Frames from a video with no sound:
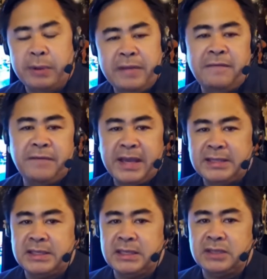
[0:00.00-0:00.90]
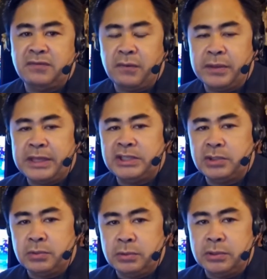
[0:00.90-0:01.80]
three phases for these
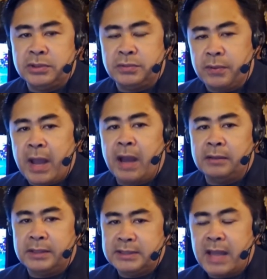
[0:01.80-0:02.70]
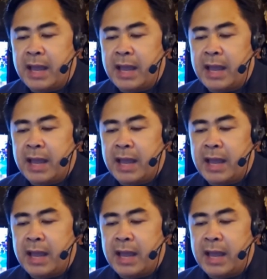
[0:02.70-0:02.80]
schools throughout this